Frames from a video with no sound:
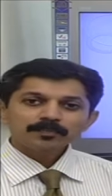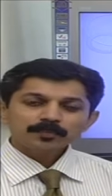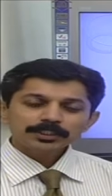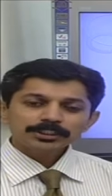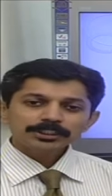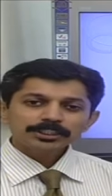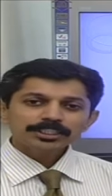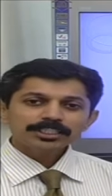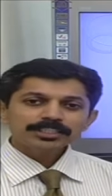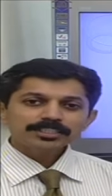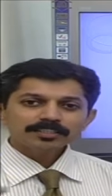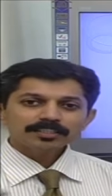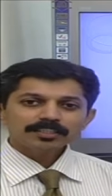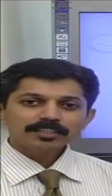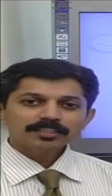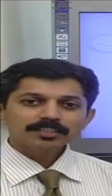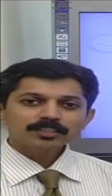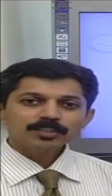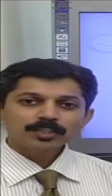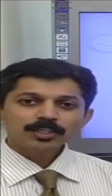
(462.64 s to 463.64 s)
which in
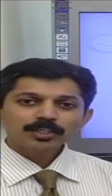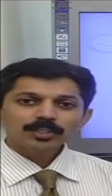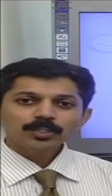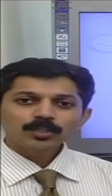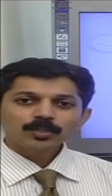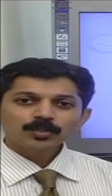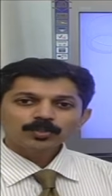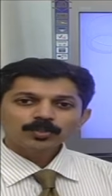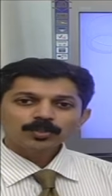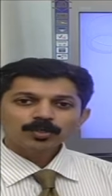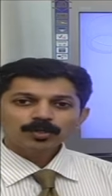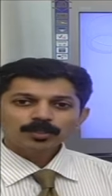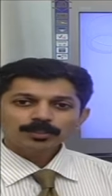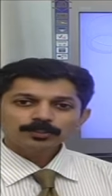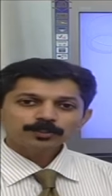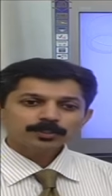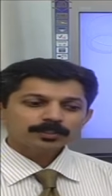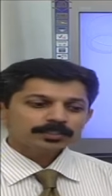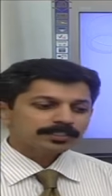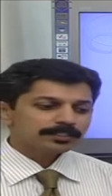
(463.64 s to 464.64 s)
turn could
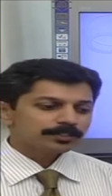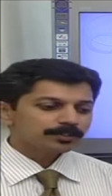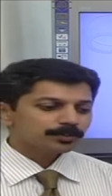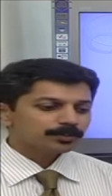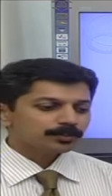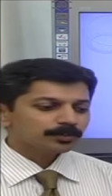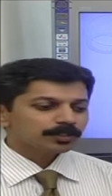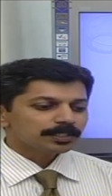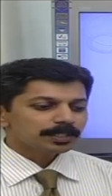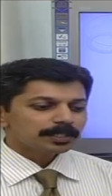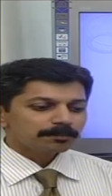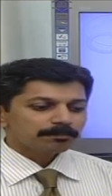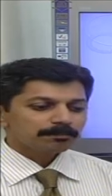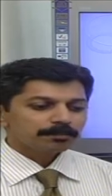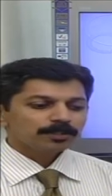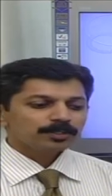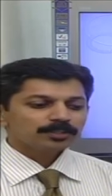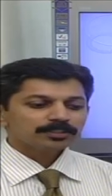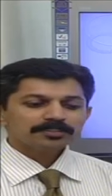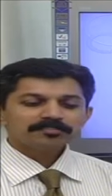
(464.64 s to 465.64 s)
also lead to,
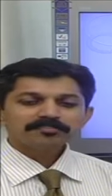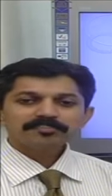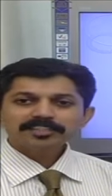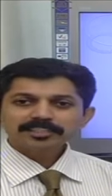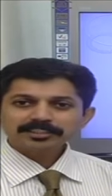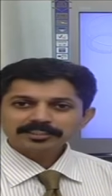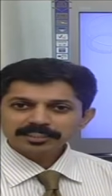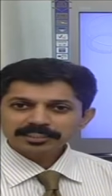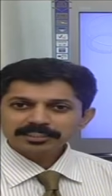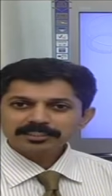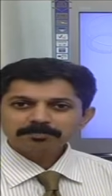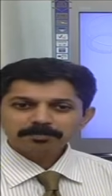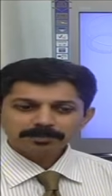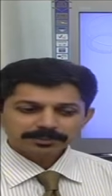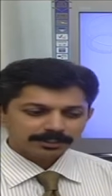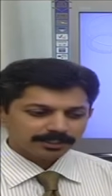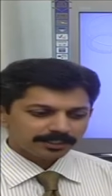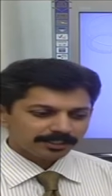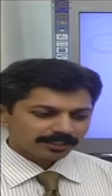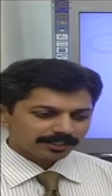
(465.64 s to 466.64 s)
because of recent
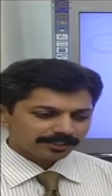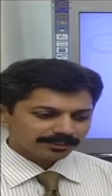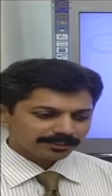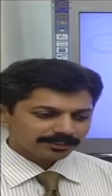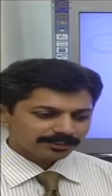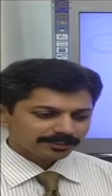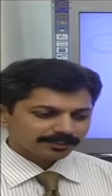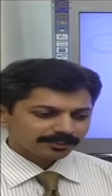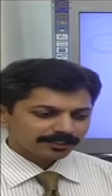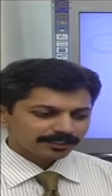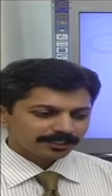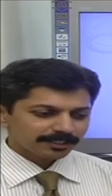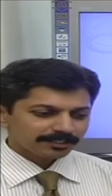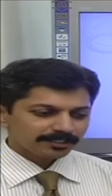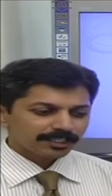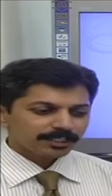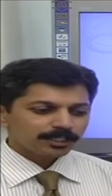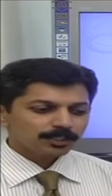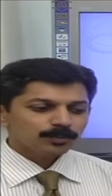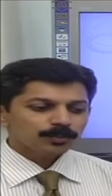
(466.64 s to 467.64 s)
budget cuts,
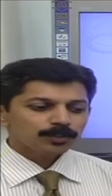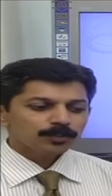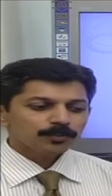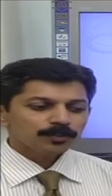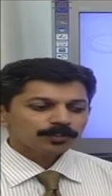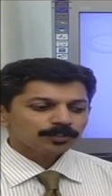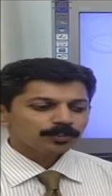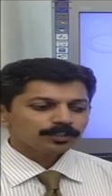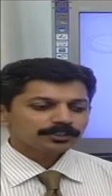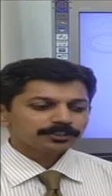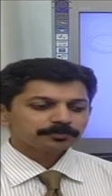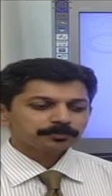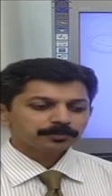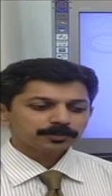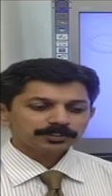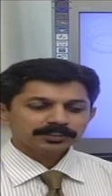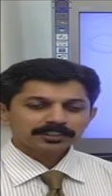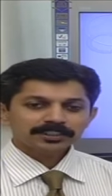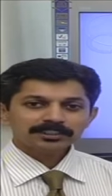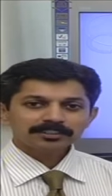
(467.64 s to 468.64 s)
the new lower cost
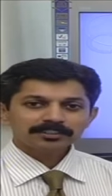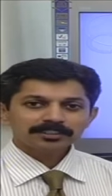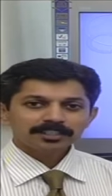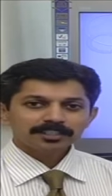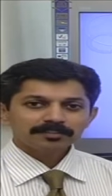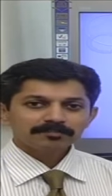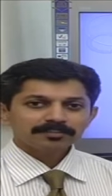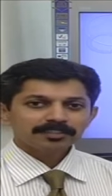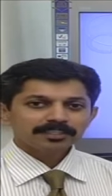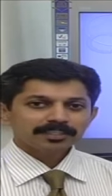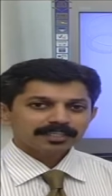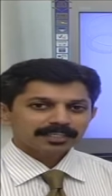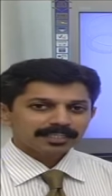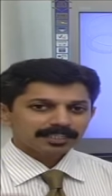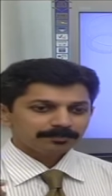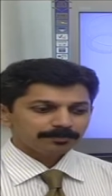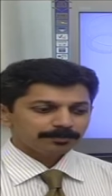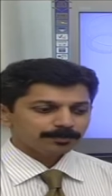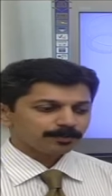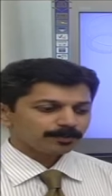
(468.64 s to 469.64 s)
process will
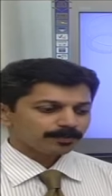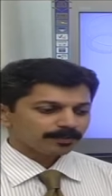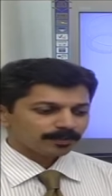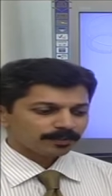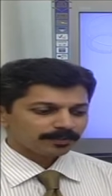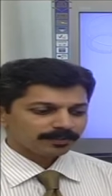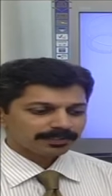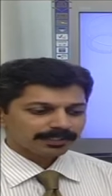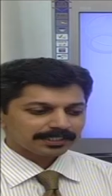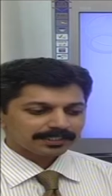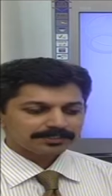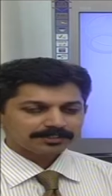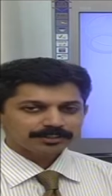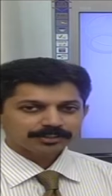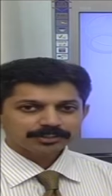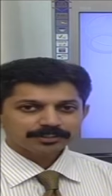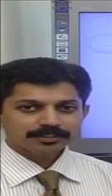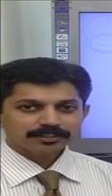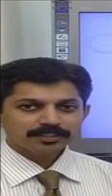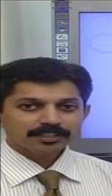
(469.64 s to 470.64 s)
help your
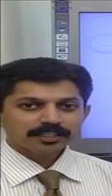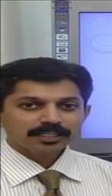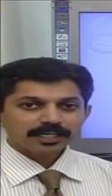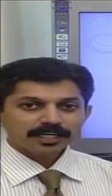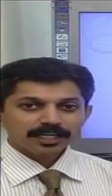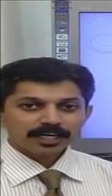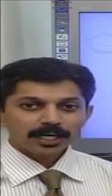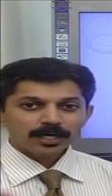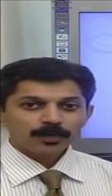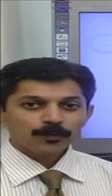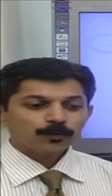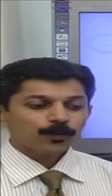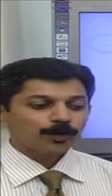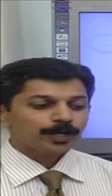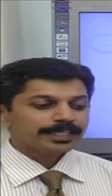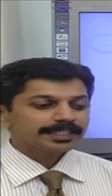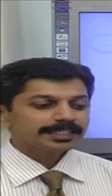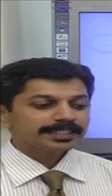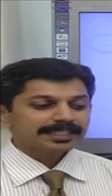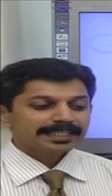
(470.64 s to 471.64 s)
organization
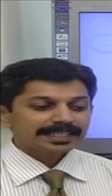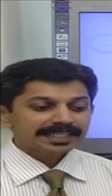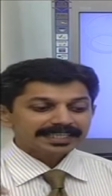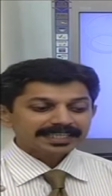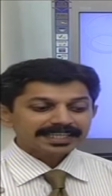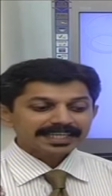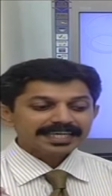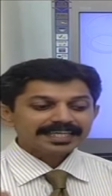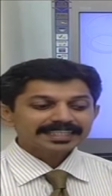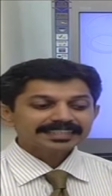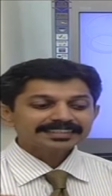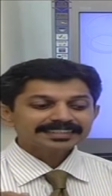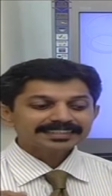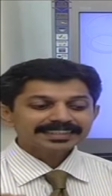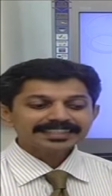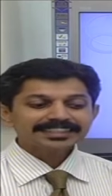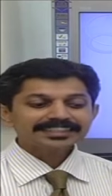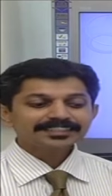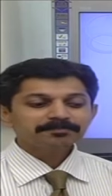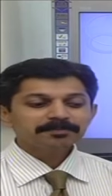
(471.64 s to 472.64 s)
avoid laying
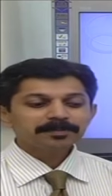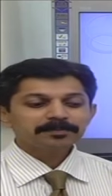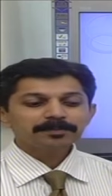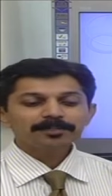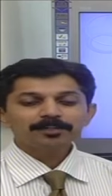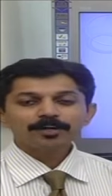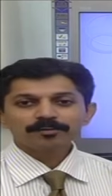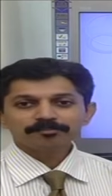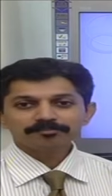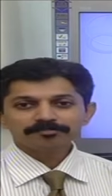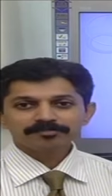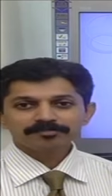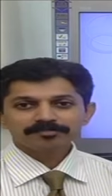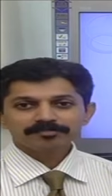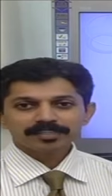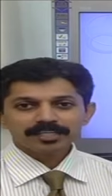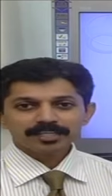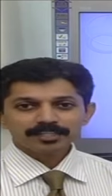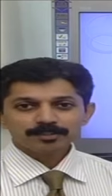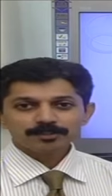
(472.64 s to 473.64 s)
6 people off
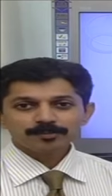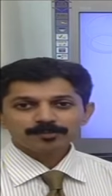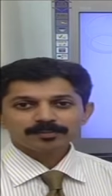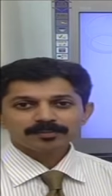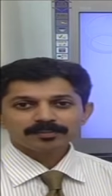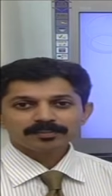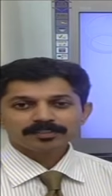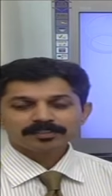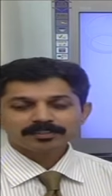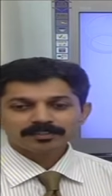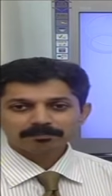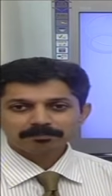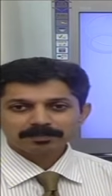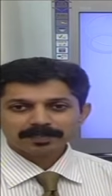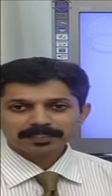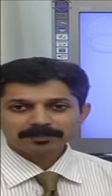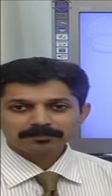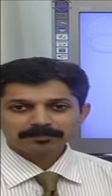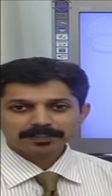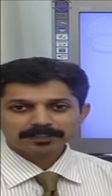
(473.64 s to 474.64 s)
in your
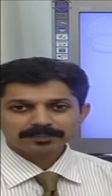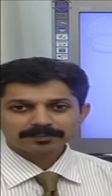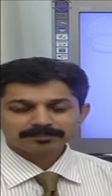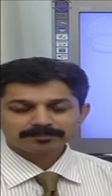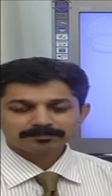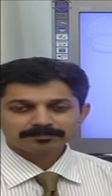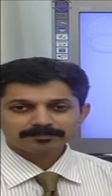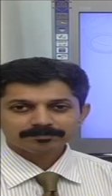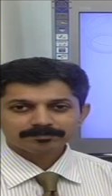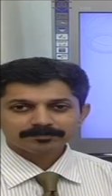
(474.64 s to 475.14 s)
department.